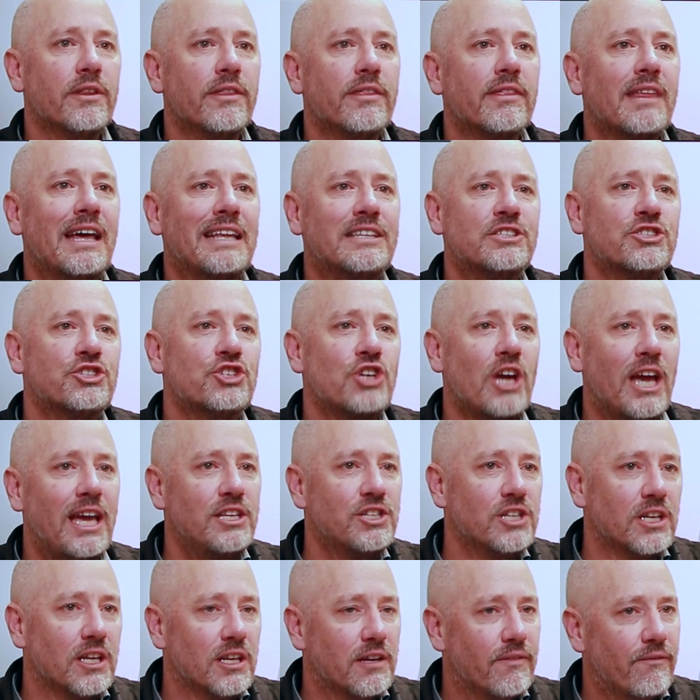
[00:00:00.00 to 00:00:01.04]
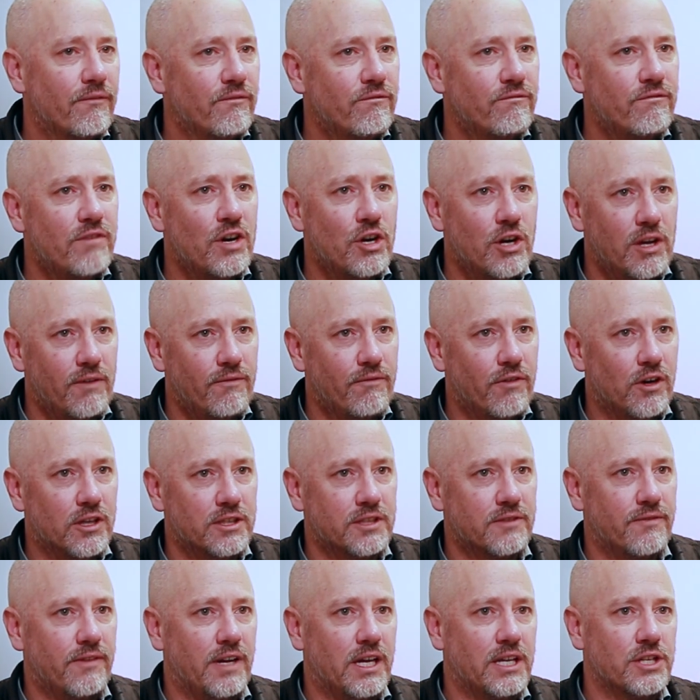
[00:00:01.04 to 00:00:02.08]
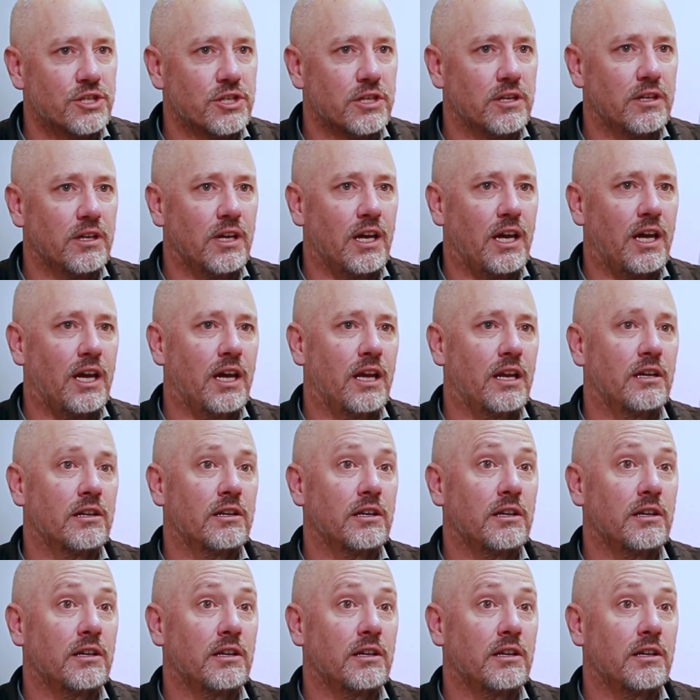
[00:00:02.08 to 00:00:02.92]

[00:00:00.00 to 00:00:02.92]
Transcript: that's changing in a very fast fashion, and